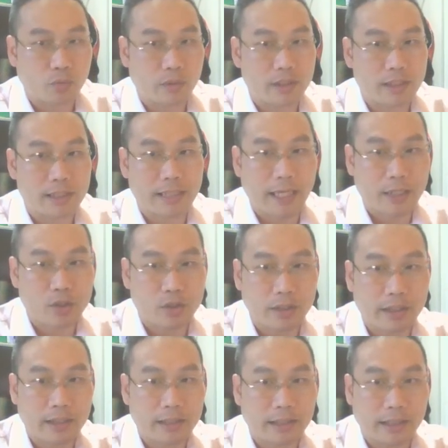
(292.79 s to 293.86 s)
which is
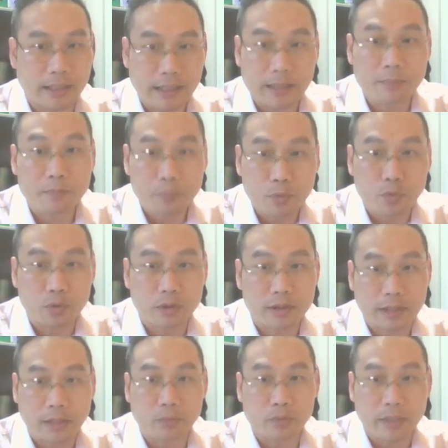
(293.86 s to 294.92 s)
actually the input
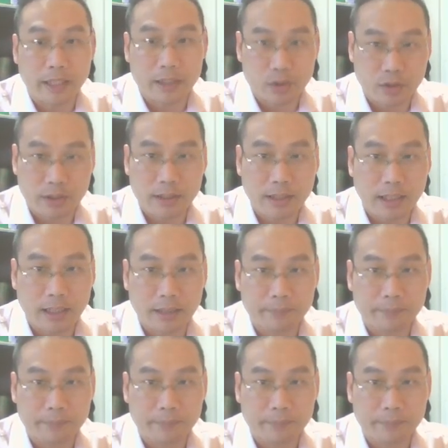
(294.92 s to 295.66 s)
that we actually